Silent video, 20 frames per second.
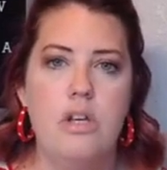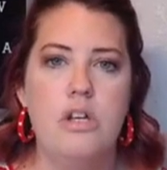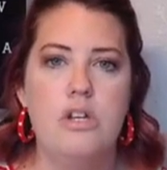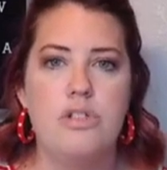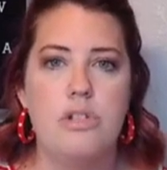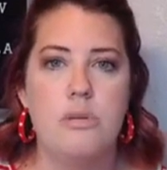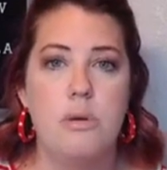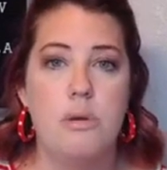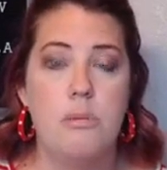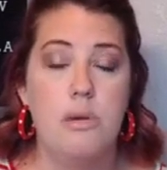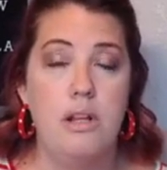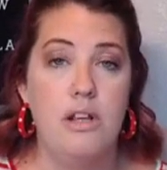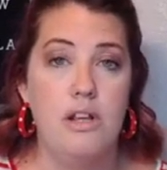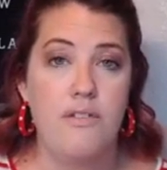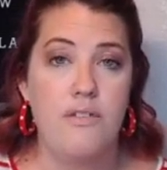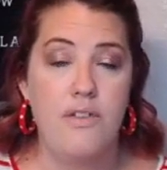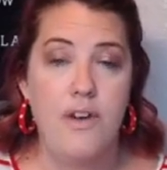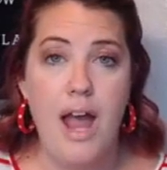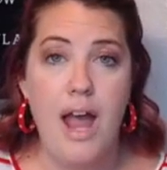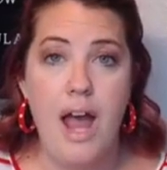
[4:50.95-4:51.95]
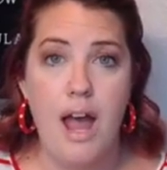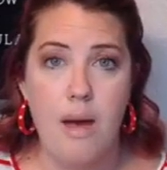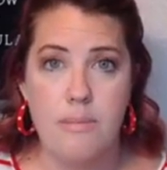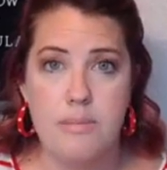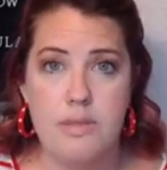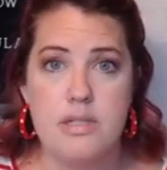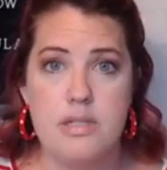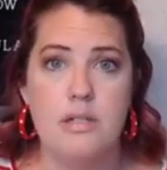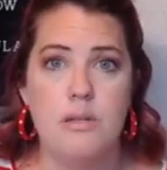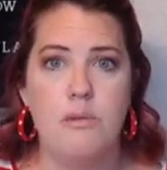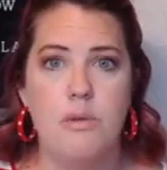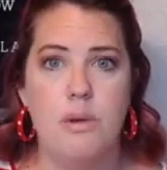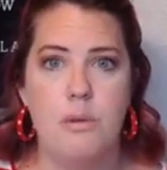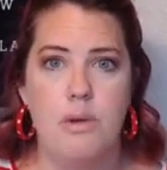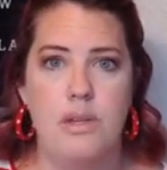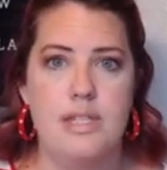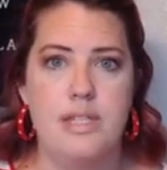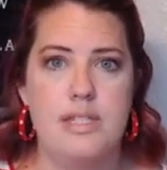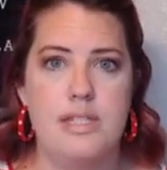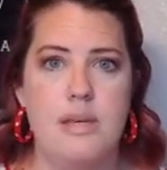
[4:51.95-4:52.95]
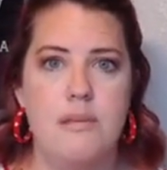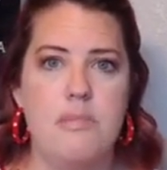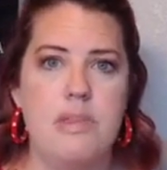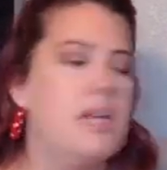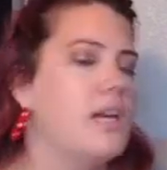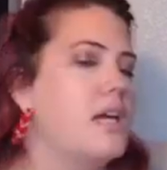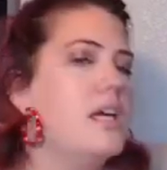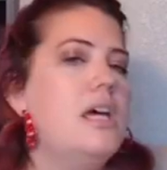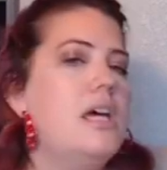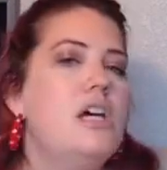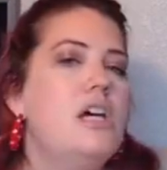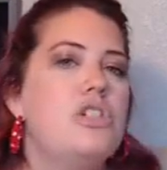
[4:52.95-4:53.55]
So when we look for apps, we want the same thing.